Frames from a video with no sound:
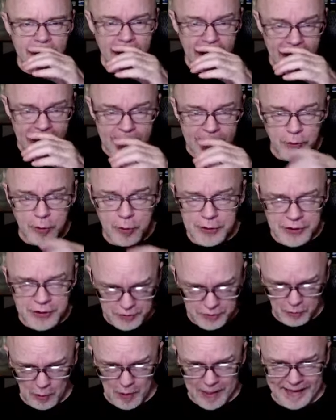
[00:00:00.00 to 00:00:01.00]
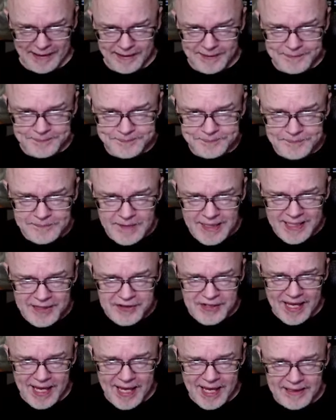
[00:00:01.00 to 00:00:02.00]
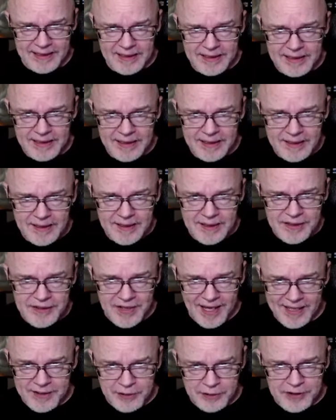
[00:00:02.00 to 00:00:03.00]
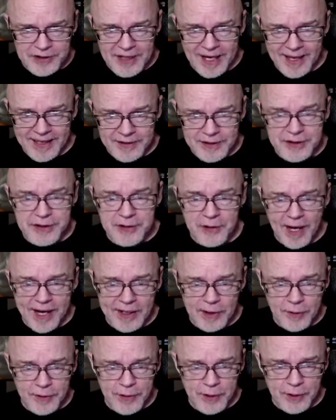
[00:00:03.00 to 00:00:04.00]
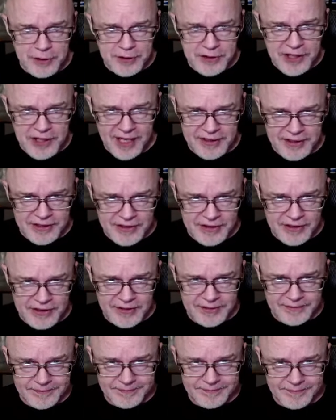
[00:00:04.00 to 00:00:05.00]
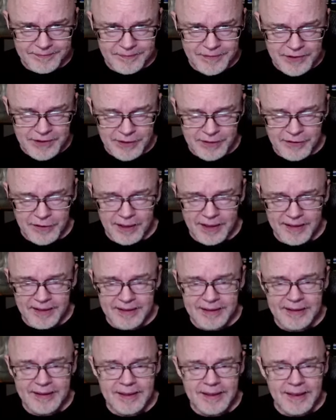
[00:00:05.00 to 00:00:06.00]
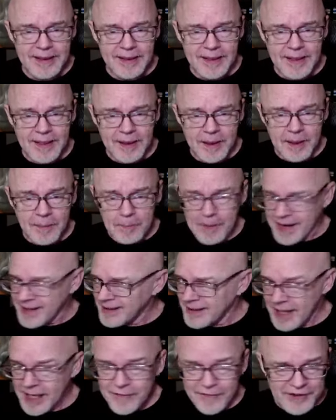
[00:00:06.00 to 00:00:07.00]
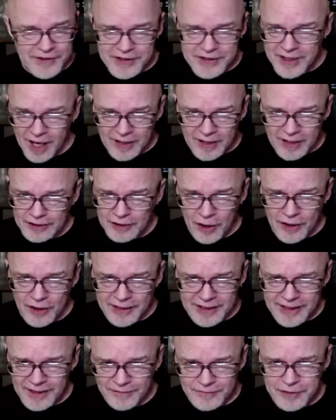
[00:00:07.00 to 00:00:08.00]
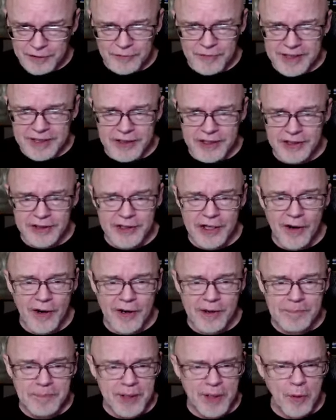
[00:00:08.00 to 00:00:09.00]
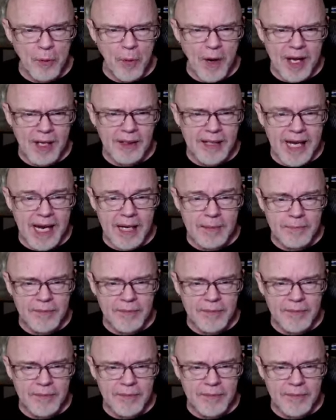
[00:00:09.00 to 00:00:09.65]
It will swing its head side to side to strike with those tusks, she thought. My knife is not long enough to reach its heart, but a well aimed